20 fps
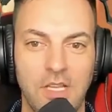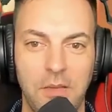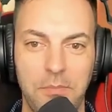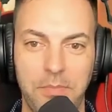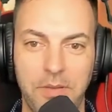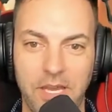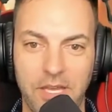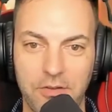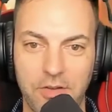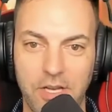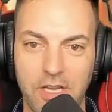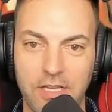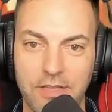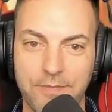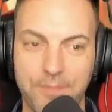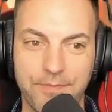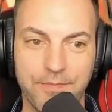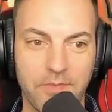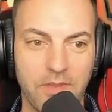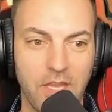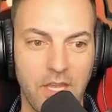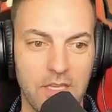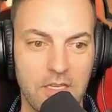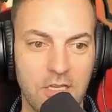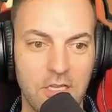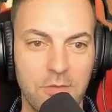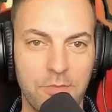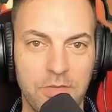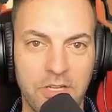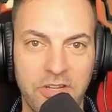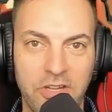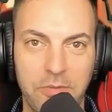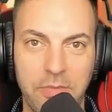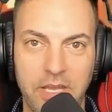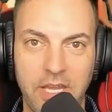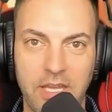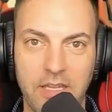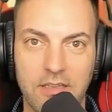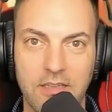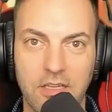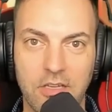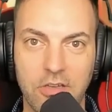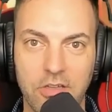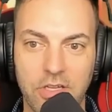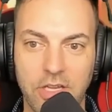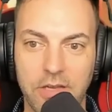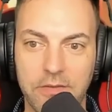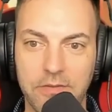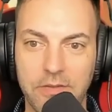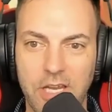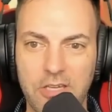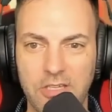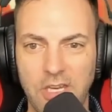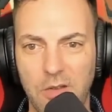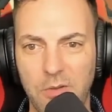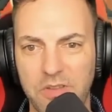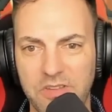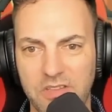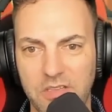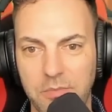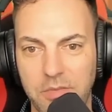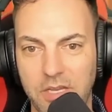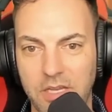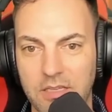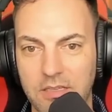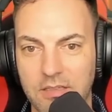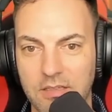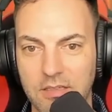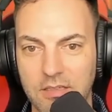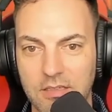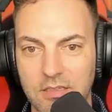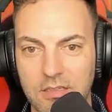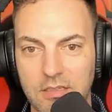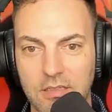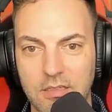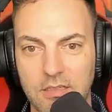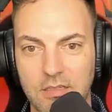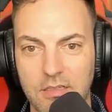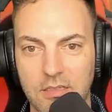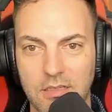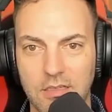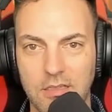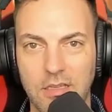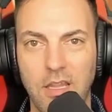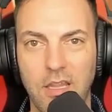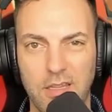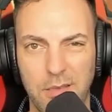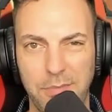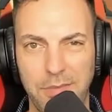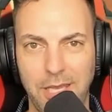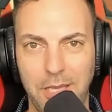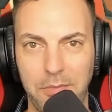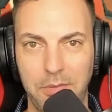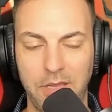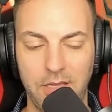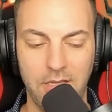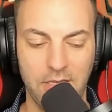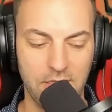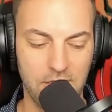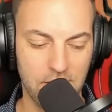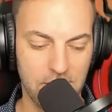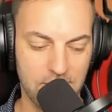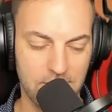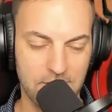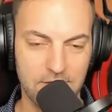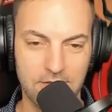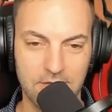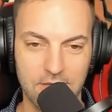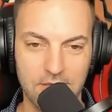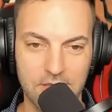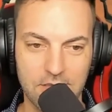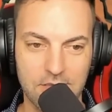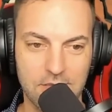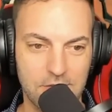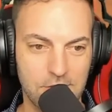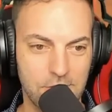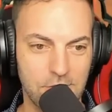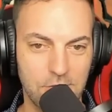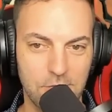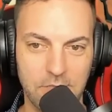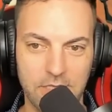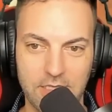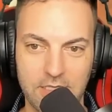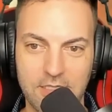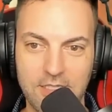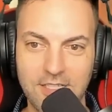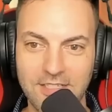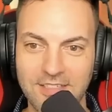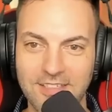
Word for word: bad, right? I could have been in a band. I could have. Actually, I was in a band. Not like a band band, like the school band.